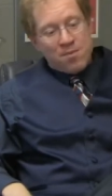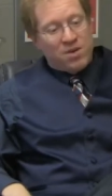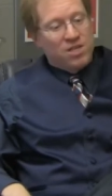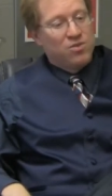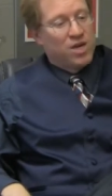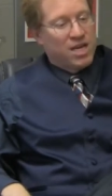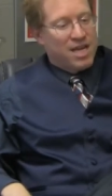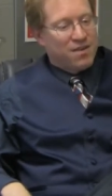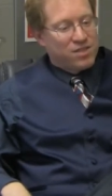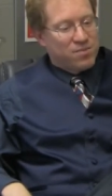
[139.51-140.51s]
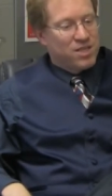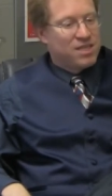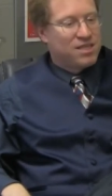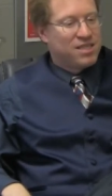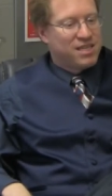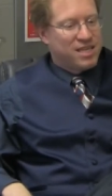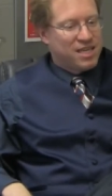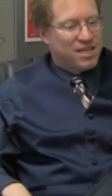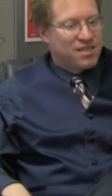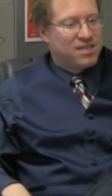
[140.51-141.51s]
but you want to have something that they
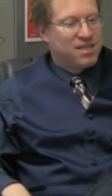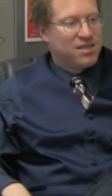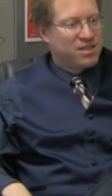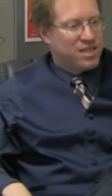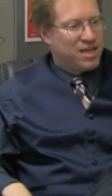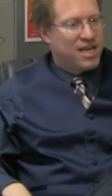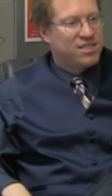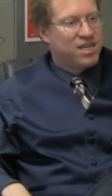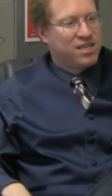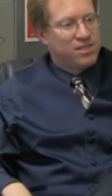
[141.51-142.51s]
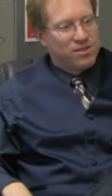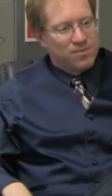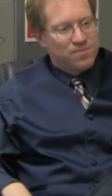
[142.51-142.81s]
can latch onto.